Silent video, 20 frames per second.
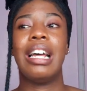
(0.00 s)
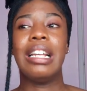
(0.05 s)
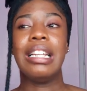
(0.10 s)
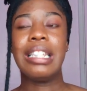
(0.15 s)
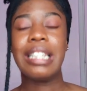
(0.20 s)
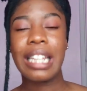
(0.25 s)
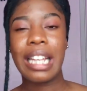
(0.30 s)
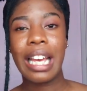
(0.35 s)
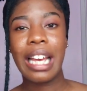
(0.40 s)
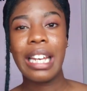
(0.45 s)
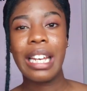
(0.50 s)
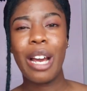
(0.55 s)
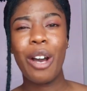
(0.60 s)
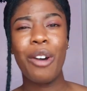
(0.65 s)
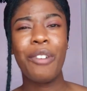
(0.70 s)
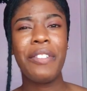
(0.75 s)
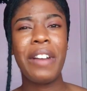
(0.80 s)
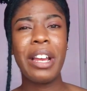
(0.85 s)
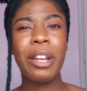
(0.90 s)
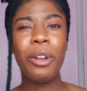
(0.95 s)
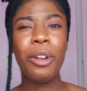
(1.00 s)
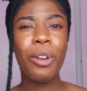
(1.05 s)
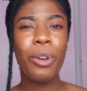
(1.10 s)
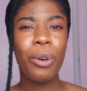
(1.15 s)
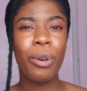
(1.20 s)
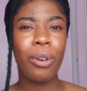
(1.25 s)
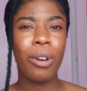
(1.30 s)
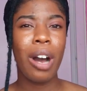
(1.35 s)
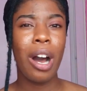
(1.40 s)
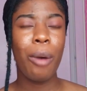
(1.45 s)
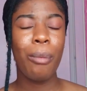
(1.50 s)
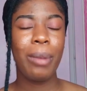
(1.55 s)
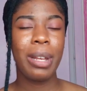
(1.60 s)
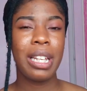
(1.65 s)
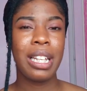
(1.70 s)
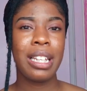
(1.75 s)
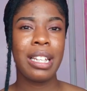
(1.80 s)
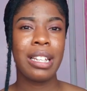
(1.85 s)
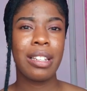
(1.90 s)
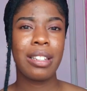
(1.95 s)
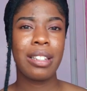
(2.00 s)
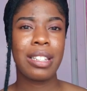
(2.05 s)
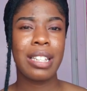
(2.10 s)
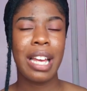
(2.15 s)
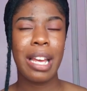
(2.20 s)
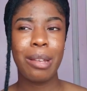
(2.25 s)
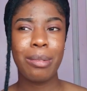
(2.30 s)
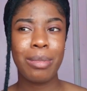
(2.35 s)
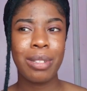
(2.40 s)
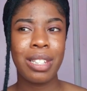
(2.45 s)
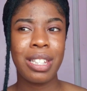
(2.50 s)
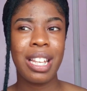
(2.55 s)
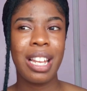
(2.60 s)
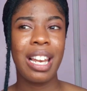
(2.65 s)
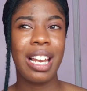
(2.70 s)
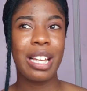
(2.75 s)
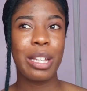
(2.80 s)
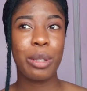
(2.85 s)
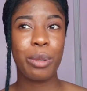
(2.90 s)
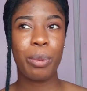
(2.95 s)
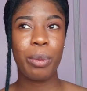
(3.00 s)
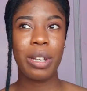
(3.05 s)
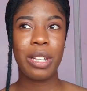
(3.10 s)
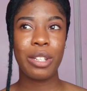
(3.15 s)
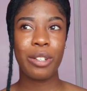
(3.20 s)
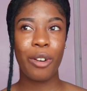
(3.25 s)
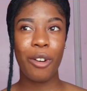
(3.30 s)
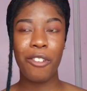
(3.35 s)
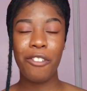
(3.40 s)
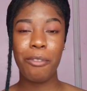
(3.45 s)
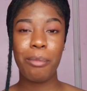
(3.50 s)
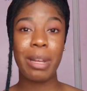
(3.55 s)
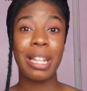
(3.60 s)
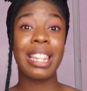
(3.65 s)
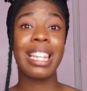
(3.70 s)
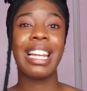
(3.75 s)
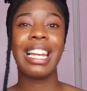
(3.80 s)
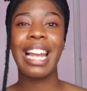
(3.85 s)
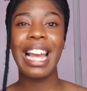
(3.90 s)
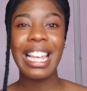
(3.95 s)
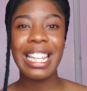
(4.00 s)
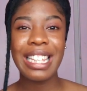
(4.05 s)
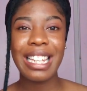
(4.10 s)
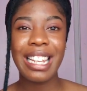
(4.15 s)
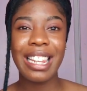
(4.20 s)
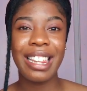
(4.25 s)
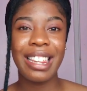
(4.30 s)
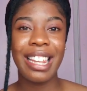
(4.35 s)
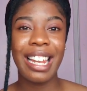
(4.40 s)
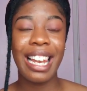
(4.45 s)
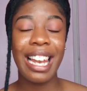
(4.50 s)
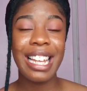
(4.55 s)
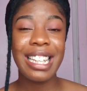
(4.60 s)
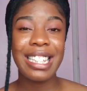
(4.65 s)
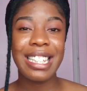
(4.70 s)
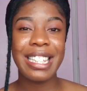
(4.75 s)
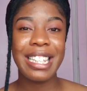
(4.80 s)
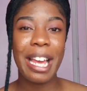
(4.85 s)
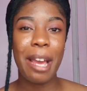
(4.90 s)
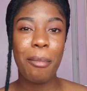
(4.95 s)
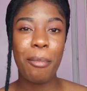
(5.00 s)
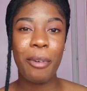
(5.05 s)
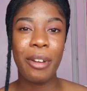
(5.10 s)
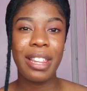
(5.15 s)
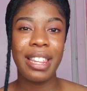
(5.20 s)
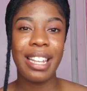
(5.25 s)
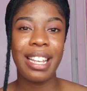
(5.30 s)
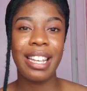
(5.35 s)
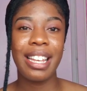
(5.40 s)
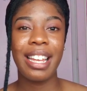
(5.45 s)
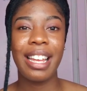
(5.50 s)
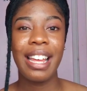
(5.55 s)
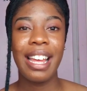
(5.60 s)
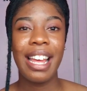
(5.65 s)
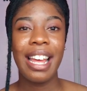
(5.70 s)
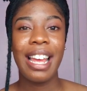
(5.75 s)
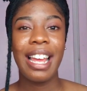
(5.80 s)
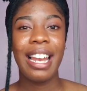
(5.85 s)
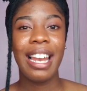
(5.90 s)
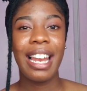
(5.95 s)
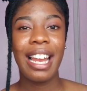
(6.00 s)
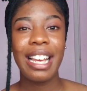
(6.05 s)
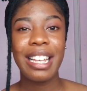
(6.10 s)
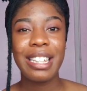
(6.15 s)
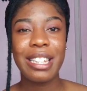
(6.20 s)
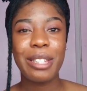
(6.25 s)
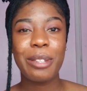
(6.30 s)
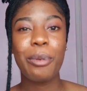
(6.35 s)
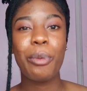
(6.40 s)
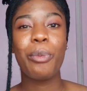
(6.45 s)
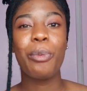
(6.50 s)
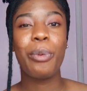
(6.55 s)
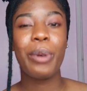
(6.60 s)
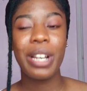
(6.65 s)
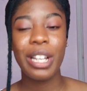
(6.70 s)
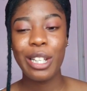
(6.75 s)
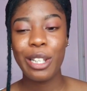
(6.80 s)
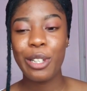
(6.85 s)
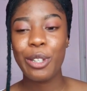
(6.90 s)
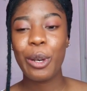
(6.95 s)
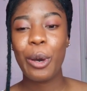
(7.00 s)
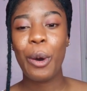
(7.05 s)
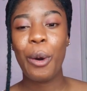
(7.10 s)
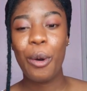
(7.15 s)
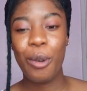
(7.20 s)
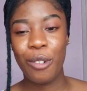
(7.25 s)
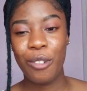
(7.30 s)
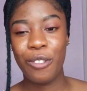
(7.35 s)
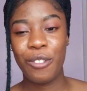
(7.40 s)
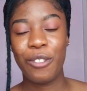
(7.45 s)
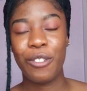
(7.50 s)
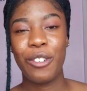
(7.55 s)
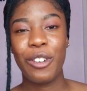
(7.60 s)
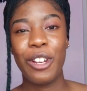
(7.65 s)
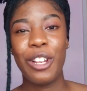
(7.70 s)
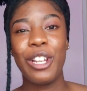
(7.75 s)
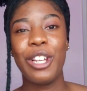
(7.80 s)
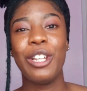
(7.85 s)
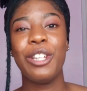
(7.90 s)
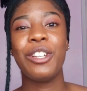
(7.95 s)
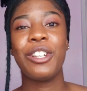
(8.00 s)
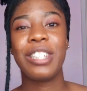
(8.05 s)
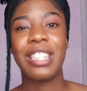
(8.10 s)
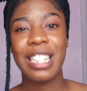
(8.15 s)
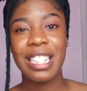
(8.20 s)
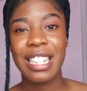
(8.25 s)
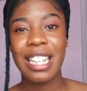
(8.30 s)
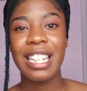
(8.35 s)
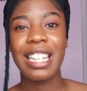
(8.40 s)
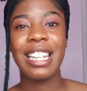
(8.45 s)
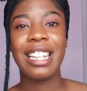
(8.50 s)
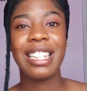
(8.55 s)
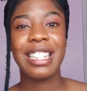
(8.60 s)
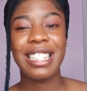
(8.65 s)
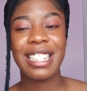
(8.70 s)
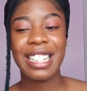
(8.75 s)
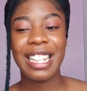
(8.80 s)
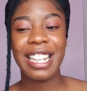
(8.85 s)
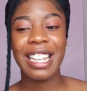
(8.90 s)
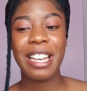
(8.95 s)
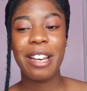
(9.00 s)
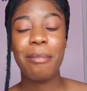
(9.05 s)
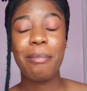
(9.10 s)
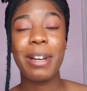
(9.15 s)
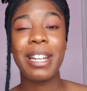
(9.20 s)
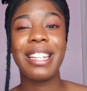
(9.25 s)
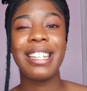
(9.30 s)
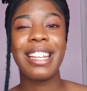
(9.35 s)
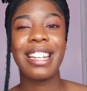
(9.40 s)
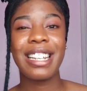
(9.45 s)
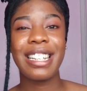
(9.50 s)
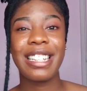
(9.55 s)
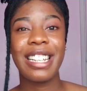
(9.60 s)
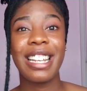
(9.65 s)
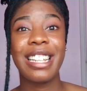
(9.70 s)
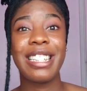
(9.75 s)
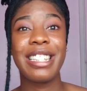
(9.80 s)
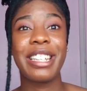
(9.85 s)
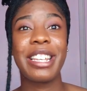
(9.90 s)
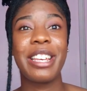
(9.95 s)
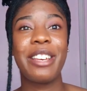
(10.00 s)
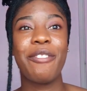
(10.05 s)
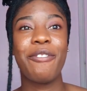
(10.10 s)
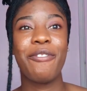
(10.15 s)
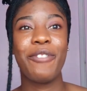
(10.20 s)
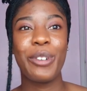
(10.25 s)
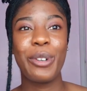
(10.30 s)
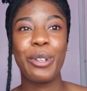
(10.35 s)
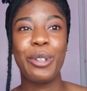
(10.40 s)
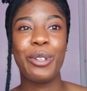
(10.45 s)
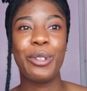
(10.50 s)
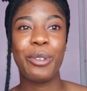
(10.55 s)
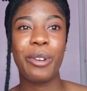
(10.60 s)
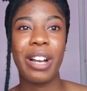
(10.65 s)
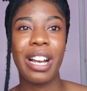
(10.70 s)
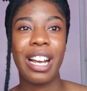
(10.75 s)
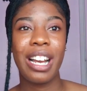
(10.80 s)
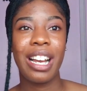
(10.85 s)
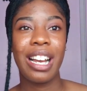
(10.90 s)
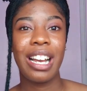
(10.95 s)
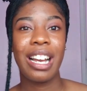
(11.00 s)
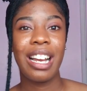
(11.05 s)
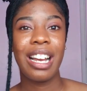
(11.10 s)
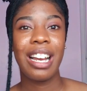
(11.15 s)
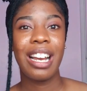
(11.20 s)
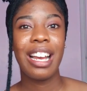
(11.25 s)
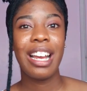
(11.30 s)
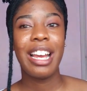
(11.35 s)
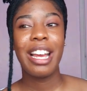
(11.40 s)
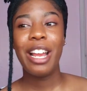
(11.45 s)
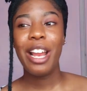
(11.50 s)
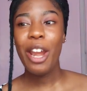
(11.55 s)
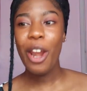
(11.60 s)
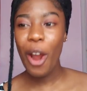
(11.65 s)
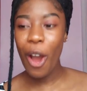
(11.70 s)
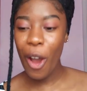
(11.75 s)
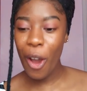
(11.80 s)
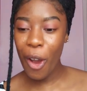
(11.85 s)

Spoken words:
Zikenda off. I don't know how many times the lights went off, but the last time when the lights went off, ndio sasa nilisikia madirisha zikivunjwa. No!